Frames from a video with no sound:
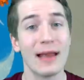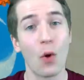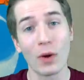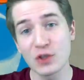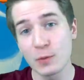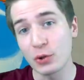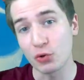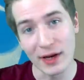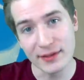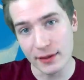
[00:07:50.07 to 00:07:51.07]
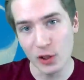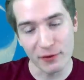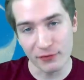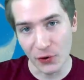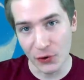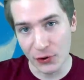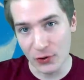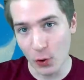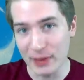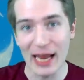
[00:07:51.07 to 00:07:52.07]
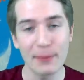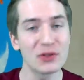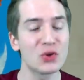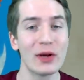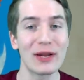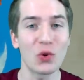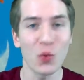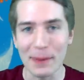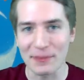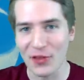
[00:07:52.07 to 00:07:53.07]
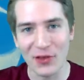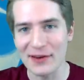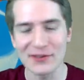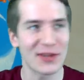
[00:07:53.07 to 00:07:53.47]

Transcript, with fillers: Now, once you progress a little bit further, you'll be able to equip things